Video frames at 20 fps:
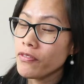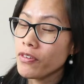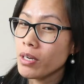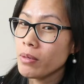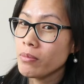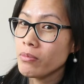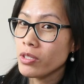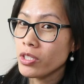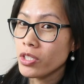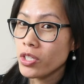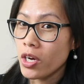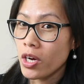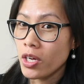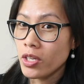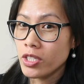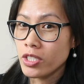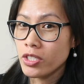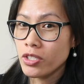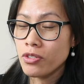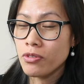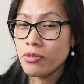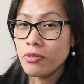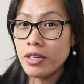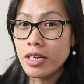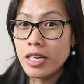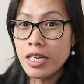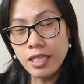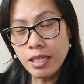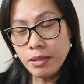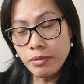from the Dollar
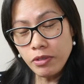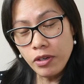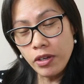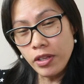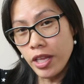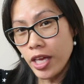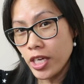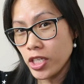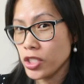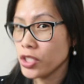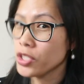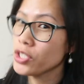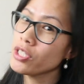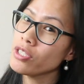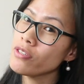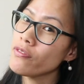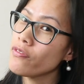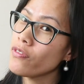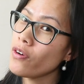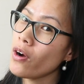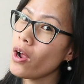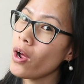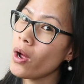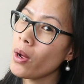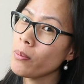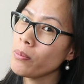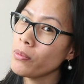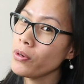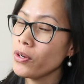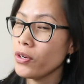Tree, some collections
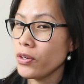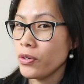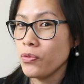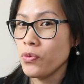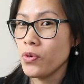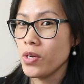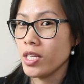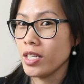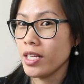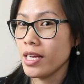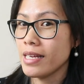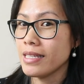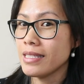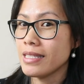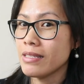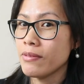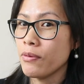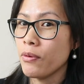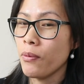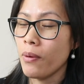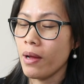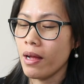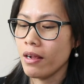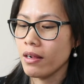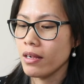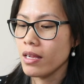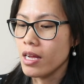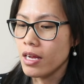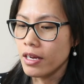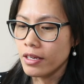from Goodwill as
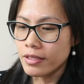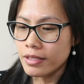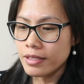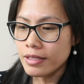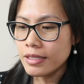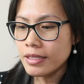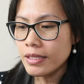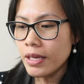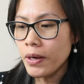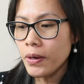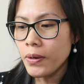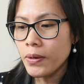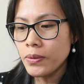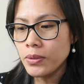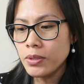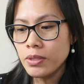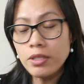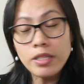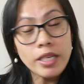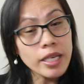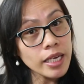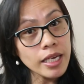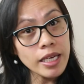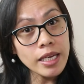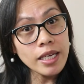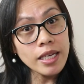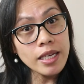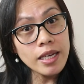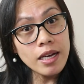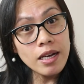well. So
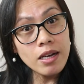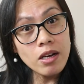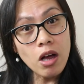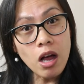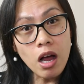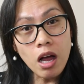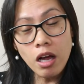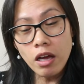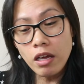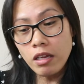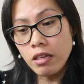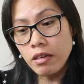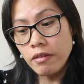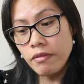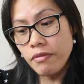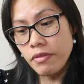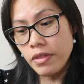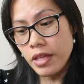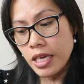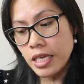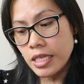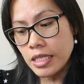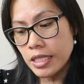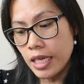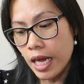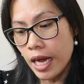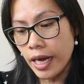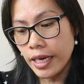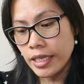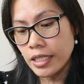today, all of these
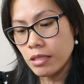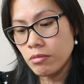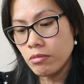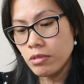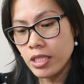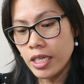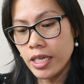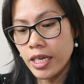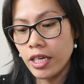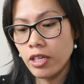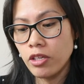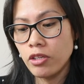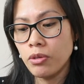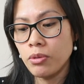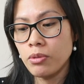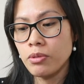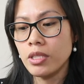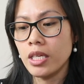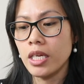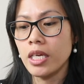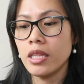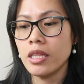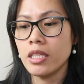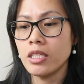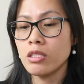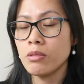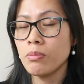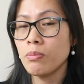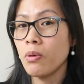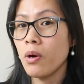items that I use in
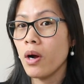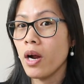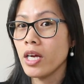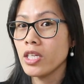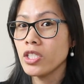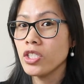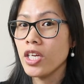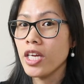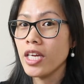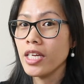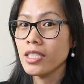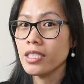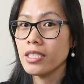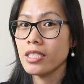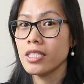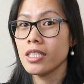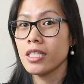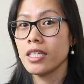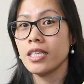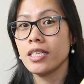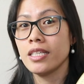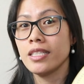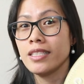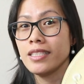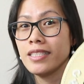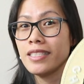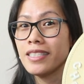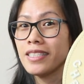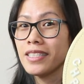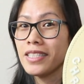this project,
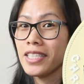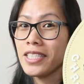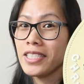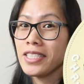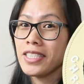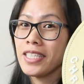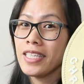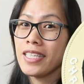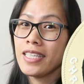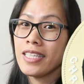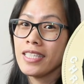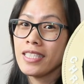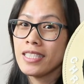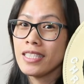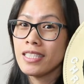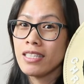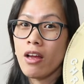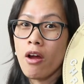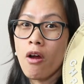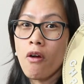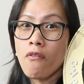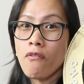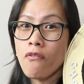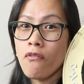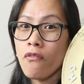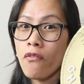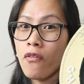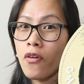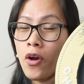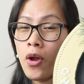this is
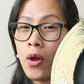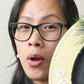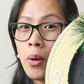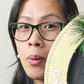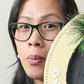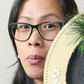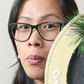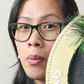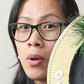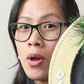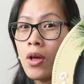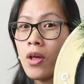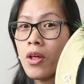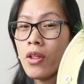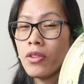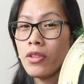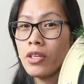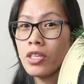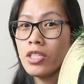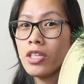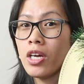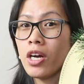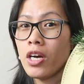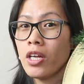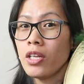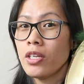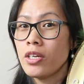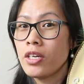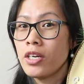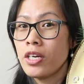from the
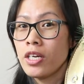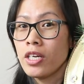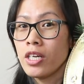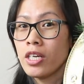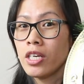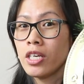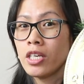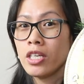Dollar